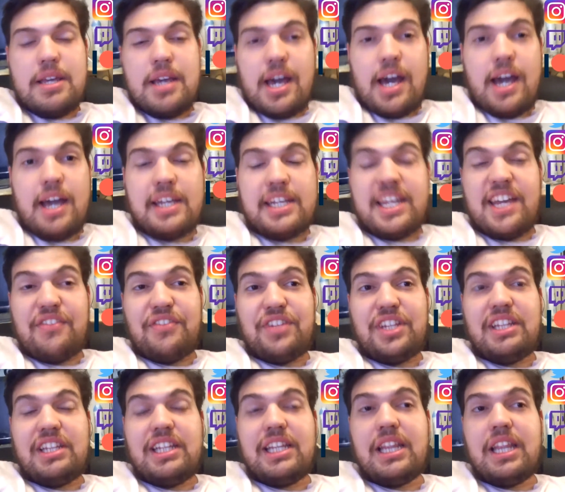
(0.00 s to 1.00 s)

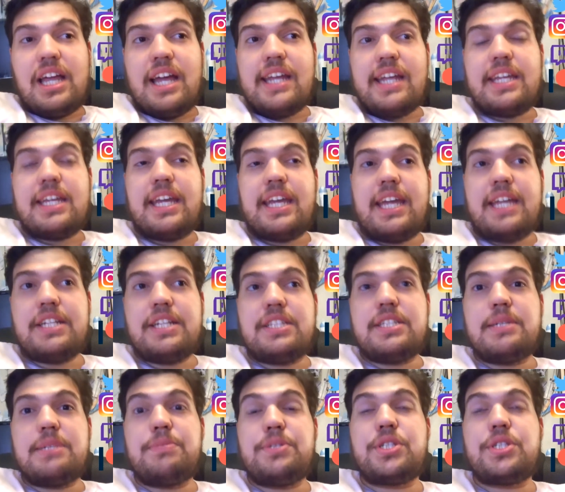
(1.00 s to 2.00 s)
Definitely like and
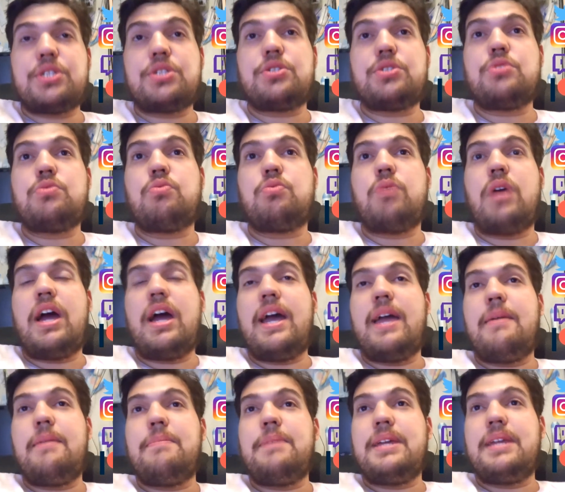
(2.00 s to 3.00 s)

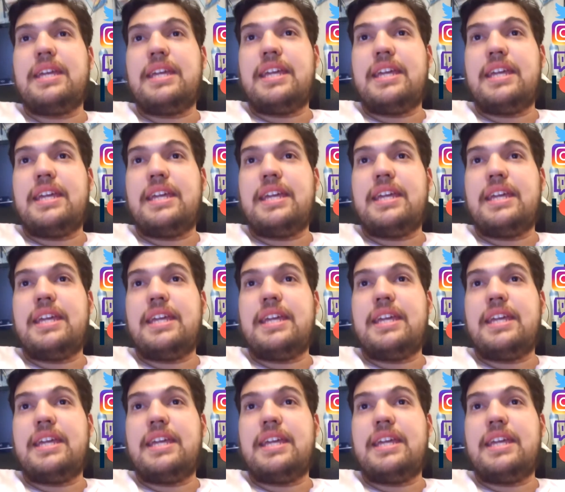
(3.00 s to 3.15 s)
subscribe